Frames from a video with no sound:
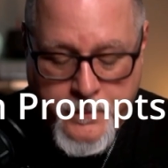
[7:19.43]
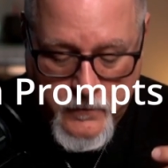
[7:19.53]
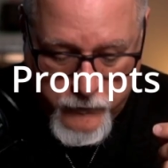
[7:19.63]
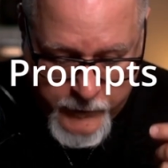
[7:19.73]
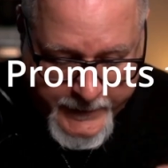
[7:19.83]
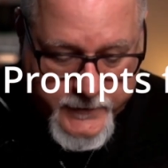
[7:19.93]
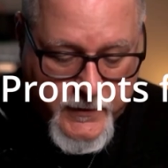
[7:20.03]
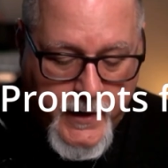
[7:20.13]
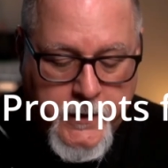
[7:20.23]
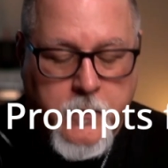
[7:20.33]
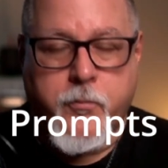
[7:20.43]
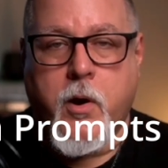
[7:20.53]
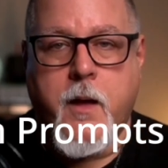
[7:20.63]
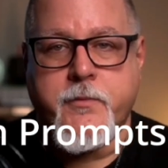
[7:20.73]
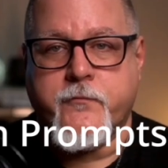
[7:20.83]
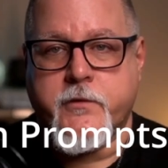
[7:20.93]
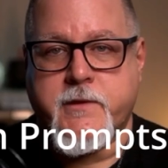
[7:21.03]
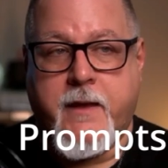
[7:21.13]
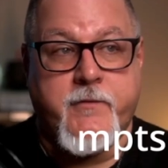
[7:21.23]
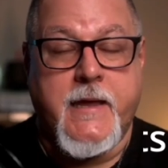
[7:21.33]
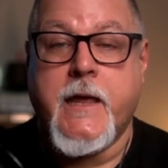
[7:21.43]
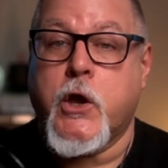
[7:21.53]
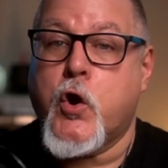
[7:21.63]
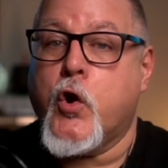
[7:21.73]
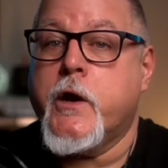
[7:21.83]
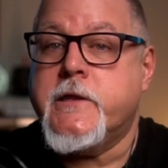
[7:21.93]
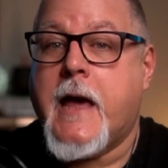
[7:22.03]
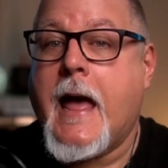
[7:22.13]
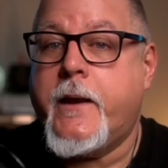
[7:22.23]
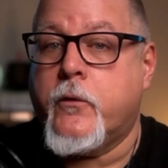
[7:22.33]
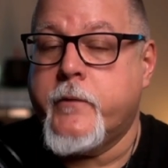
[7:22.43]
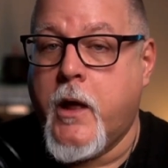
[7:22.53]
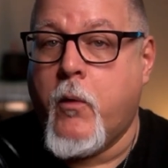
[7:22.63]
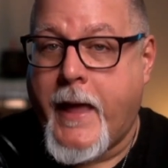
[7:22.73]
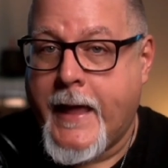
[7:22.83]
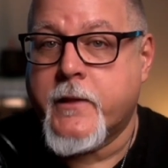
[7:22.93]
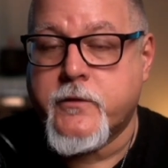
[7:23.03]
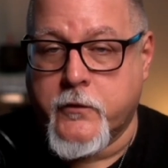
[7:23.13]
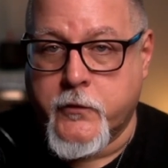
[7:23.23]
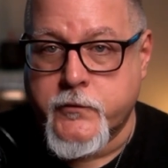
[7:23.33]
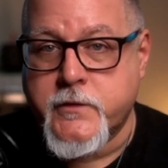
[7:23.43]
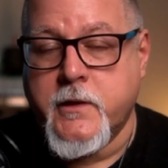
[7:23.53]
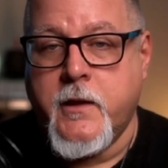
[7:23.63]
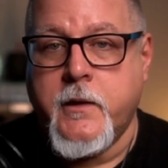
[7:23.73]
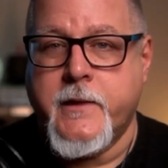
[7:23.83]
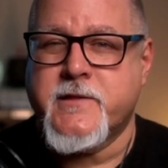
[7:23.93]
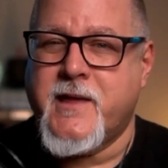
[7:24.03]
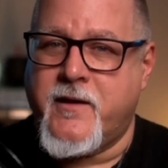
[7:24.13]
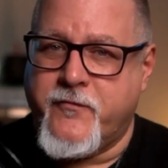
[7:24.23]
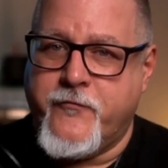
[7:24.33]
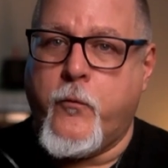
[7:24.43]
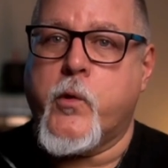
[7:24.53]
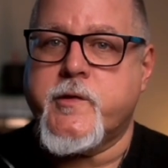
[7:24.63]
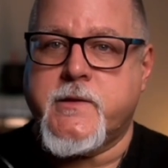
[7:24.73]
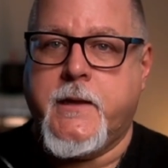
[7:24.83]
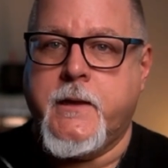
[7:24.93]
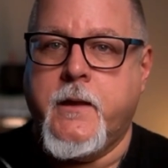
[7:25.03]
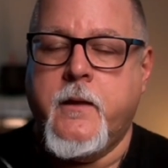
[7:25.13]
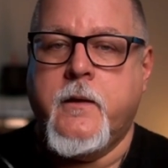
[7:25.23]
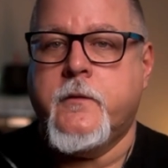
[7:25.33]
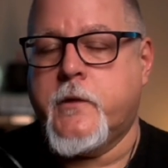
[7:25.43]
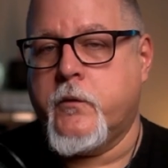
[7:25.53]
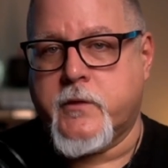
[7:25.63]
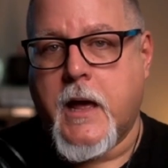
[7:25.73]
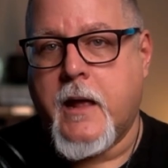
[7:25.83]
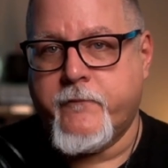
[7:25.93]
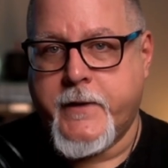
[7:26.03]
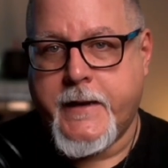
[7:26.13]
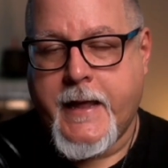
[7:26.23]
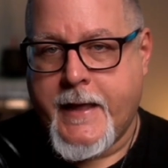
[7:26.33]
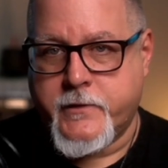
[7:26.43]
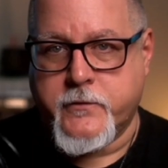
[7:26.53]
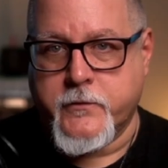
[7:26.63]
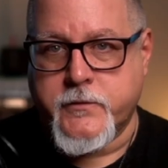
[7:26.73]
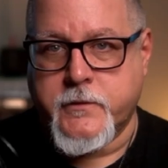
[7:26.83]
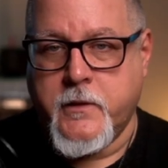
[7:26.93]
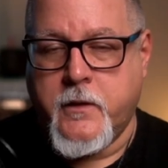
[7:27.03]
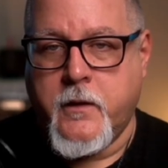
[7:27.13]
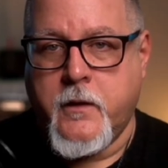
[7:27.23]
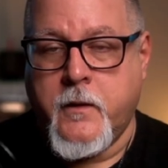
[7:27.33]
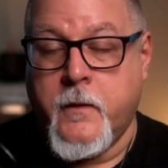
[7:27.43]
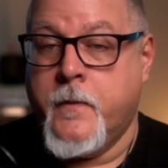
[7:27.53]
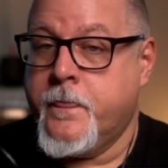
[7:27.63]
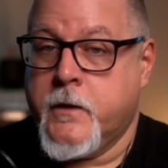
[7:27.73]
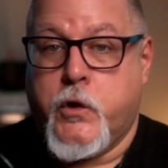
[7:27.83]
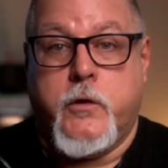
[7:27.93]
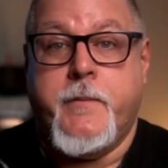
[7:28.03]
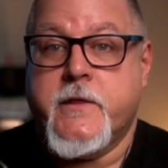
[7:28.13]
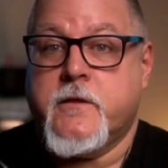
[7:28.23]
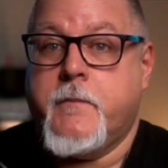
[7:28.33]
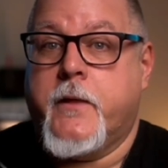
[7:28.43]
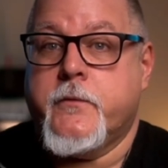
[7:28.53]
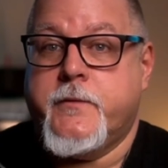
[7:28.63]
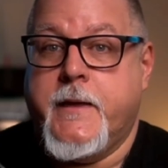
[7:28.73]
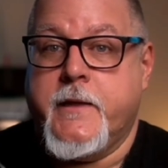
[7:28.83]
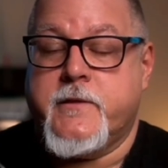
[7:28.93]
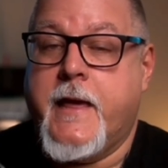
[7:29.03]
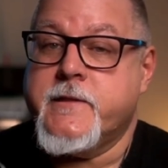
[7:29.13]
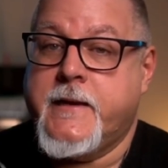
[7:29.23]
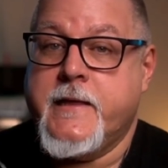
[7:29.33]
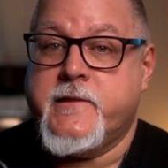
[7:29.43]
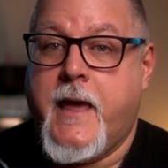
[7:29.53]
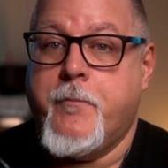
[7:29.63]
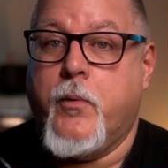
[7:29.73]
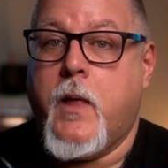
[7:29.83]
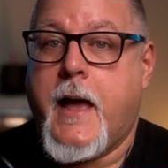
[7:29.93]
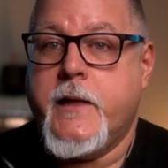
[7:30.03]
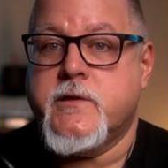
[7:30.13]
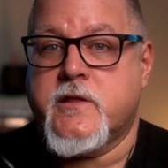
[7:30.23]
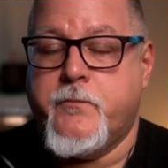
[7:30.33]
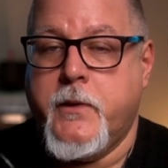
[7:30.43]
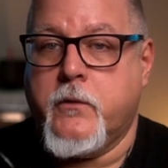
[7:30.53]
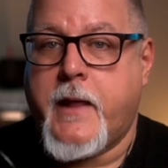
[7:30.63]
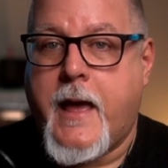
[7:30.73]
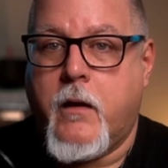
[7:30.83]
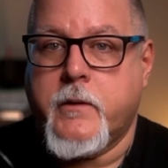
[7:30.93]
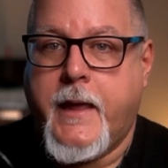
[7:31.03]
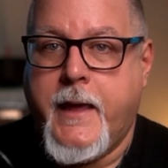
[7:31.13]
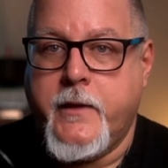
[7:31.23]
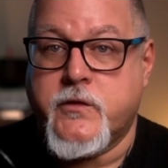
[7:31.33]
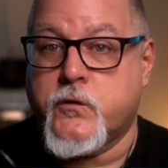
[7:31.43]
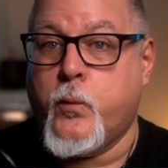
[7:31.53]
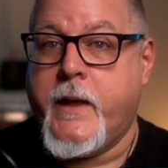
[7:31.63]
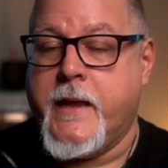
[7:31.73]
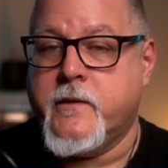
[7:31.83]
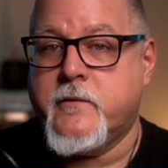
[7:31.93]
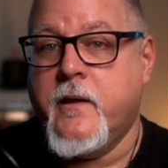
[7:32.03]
Redesigning your prompts for safety. Encourage I don't know answers instead of forcing those confident answers. Could be some other things. As an example, I just built out a suite